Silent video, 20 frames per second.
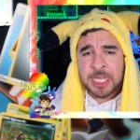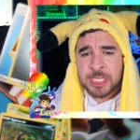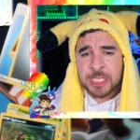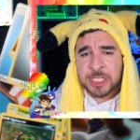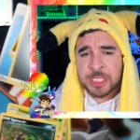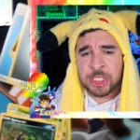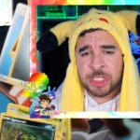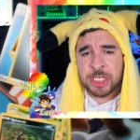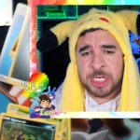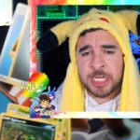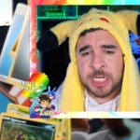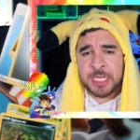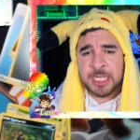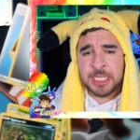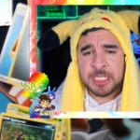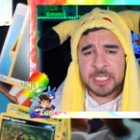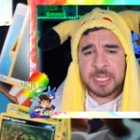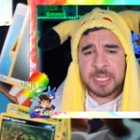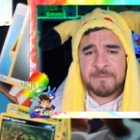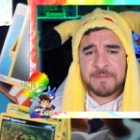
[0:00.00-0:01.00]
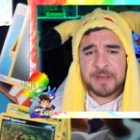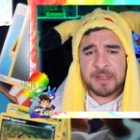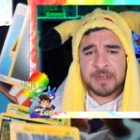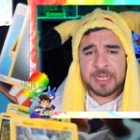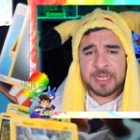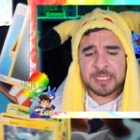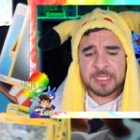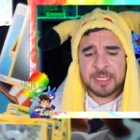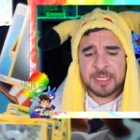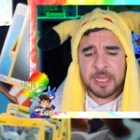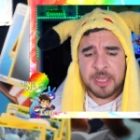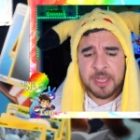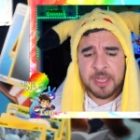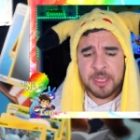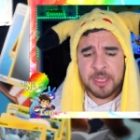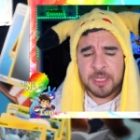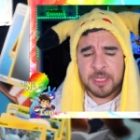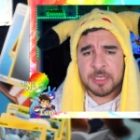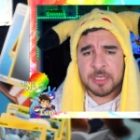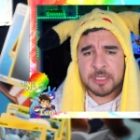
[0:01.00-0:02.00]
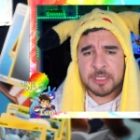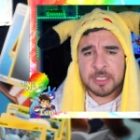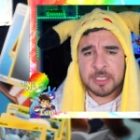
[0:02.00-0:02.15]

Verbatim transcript: The Shinx I felt like singing